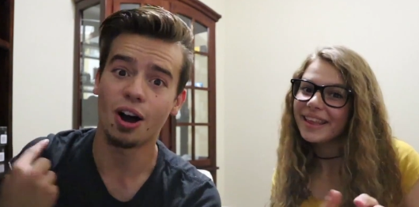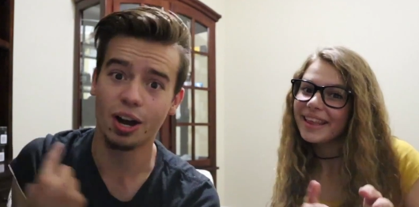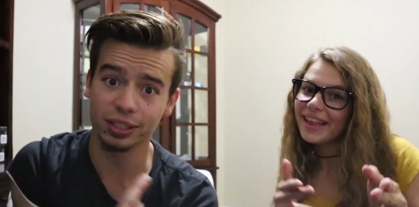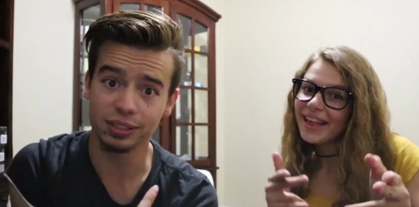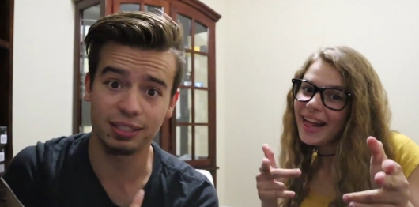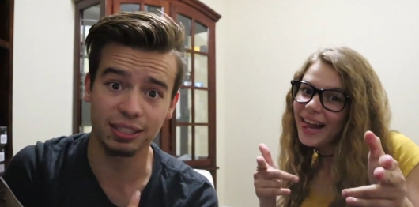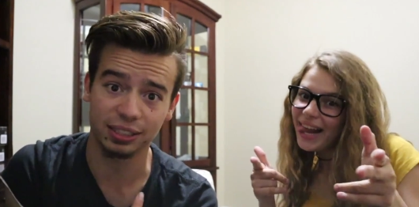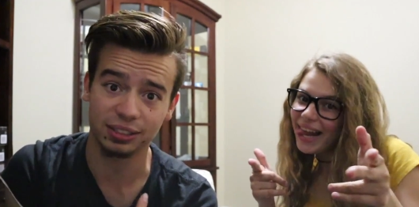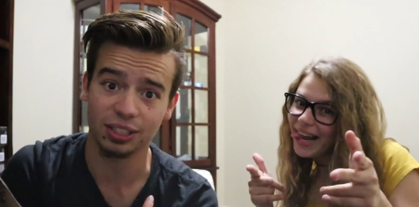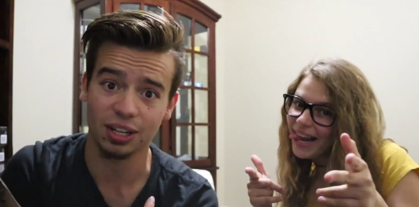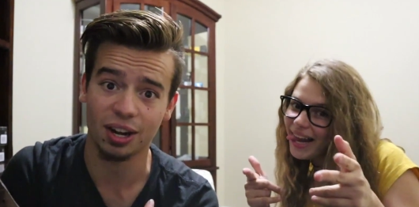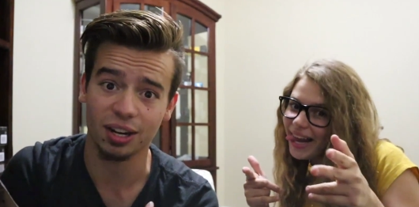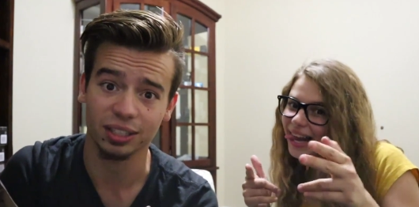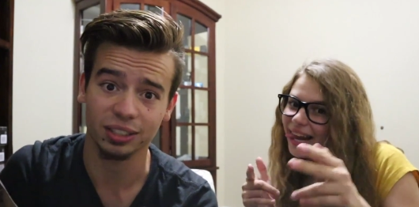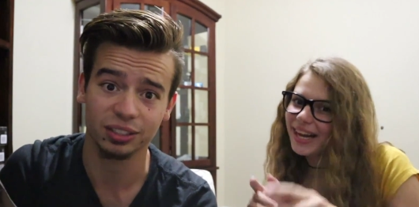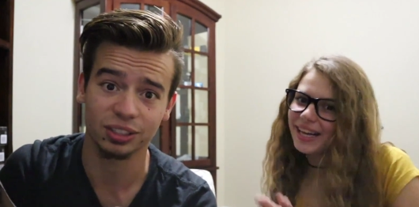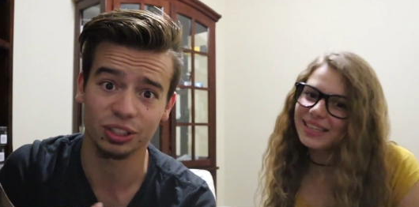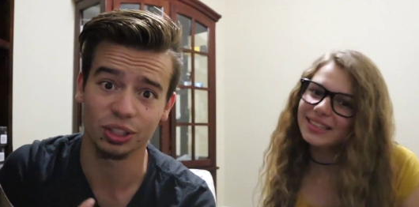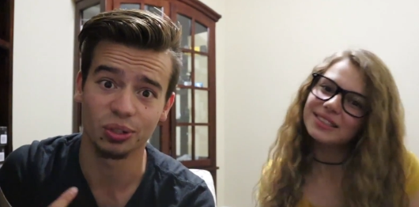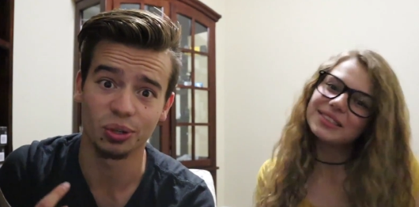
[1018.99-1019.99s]
Speaker 1: on
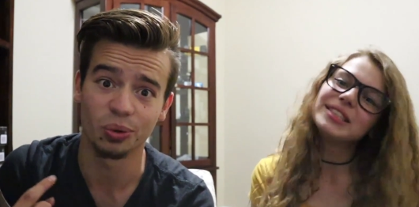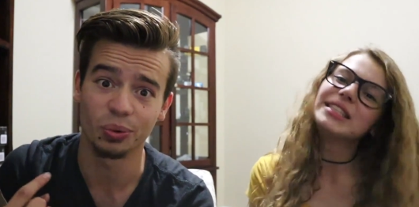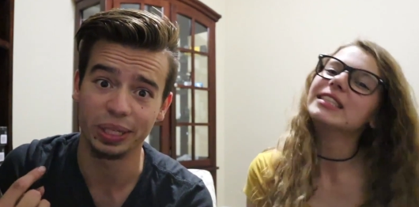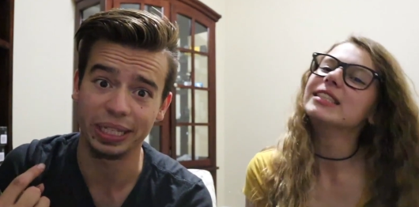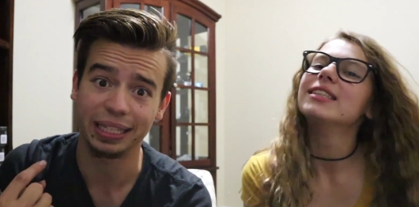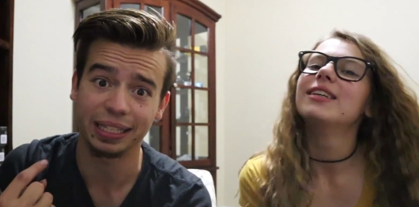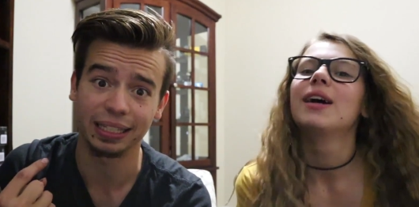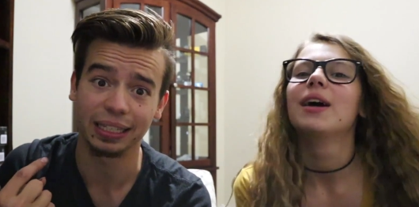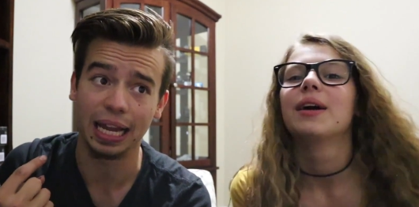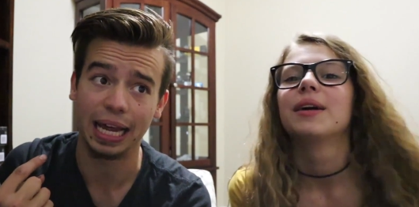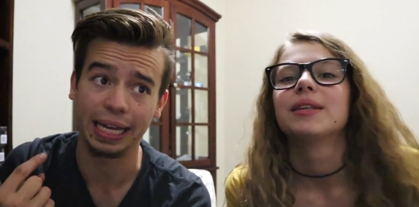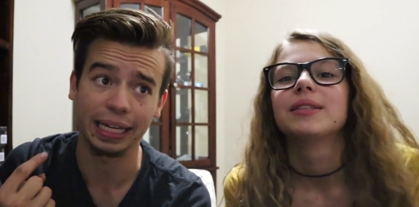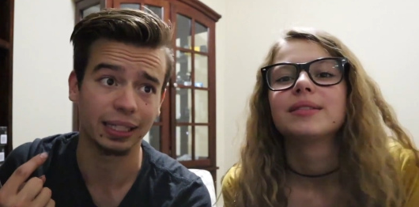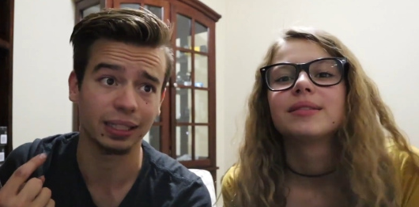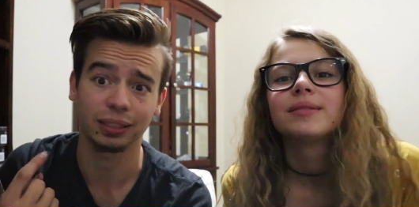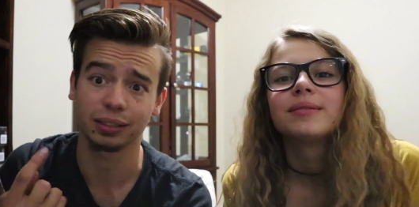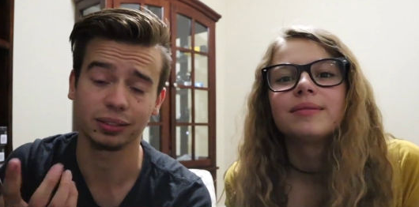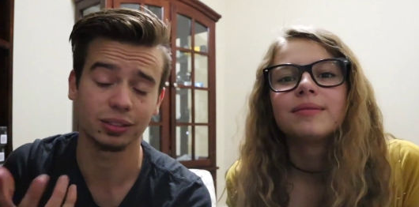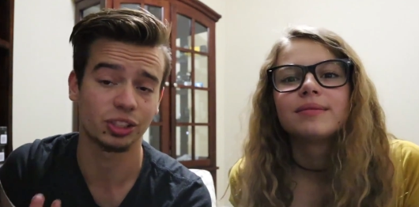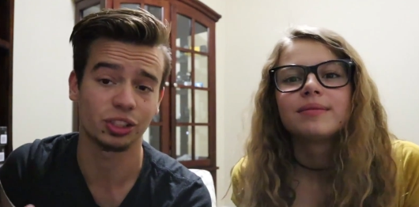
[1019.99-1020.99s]
TikTok so we can
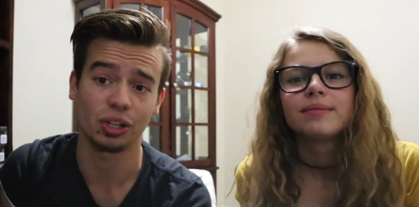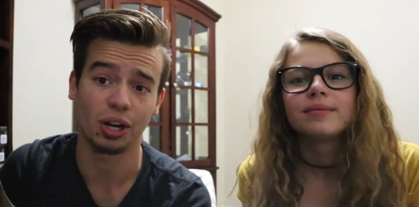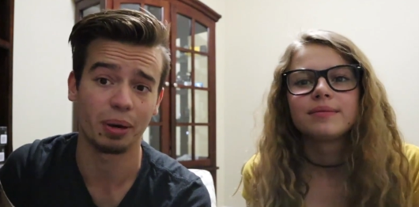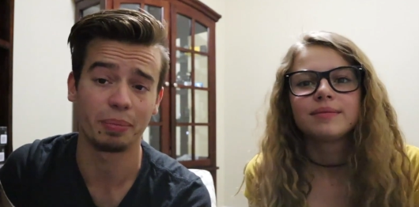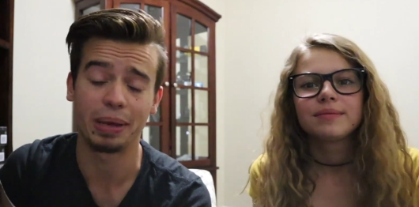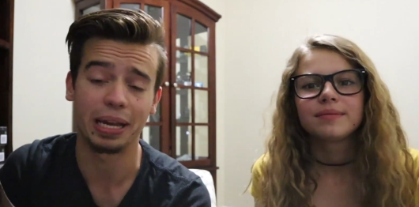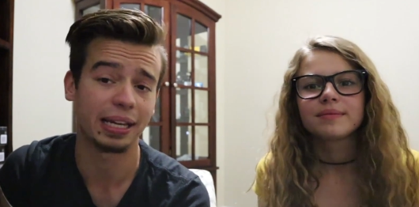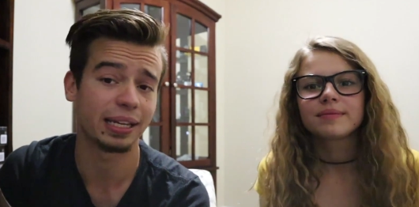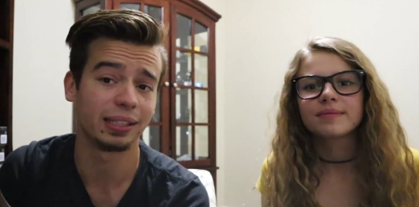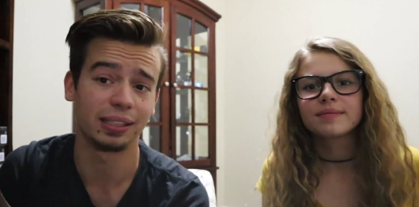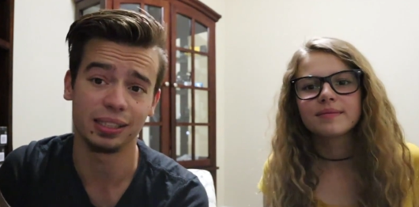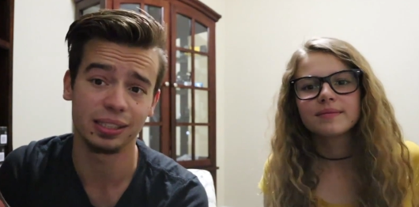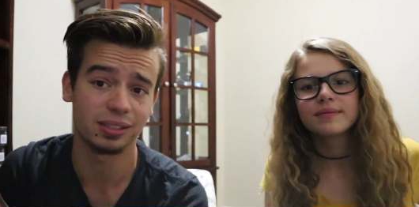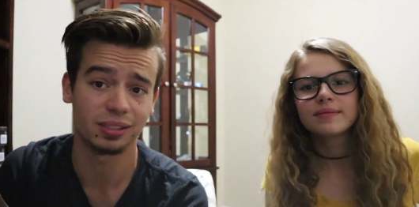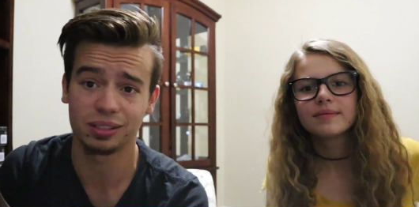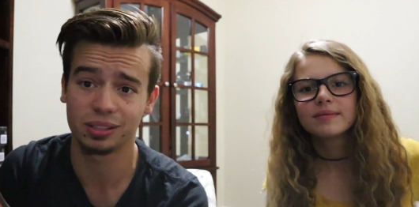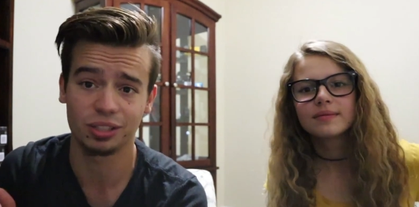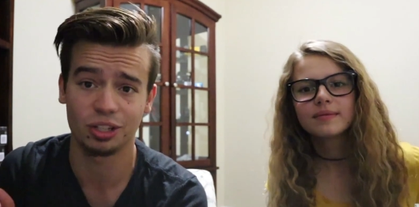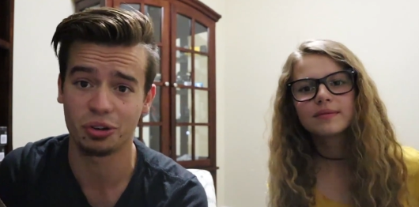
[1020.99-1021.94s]
like start making these